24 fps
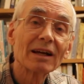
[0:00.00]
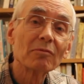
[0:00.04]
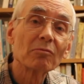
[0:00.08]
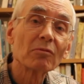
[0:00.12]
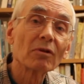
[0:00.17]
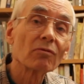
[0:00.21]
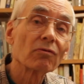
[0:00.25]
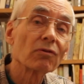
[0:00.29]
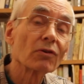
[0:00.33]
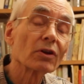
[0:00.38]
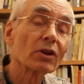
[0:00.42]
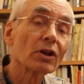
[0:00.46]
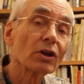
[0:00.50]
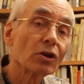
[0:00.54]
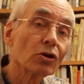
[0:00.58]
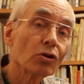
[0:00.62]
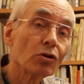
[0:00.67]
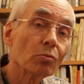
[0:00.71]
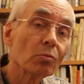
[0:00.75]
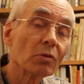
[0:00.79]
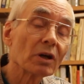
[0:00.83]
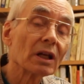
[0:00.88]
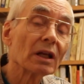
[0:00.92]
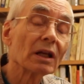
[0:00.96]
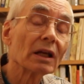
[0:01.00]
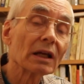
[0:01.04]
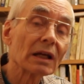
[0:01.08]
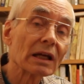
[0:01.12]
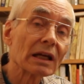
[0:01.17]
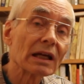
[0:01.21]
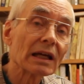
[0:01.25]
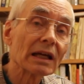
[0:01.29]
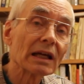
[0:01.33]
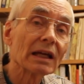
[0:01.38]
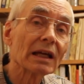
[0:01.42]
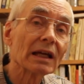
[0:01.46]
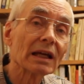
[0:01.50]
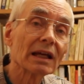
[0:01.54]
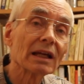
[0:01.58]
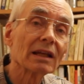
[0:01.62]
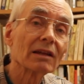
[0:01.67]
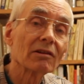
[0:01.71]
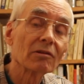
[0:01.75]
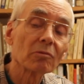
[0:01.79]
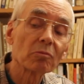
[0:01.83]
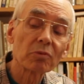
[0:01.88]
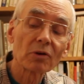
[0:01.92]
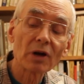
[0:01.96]
But for the human,
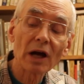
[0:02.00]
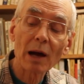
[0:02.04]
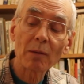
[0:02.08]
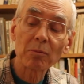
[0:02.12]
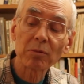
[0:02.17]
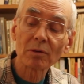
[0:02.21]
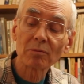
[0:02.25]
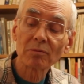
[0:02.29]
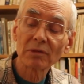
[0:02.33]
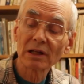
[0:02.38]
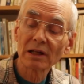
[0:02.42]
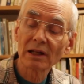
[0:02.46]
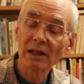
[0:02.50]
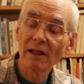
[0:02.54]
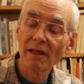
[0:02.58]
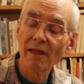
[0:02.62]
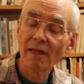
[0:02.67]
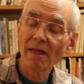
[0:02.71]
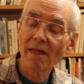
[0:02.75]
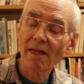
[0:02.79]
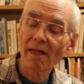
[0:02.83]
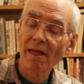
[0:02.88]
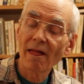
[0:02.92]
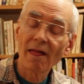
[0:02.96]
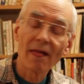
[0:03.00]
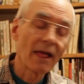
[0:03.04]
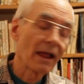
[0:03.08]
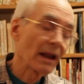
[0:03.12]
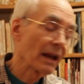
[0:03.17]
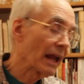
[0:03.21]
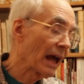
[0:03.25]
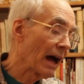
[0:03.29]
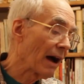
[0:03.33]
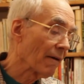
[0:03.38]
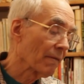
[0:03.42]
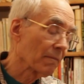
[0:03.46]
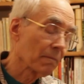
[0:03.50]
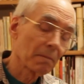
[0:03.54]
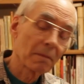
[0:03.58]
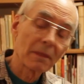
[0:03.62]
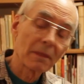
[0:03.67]
it's a problem. Now,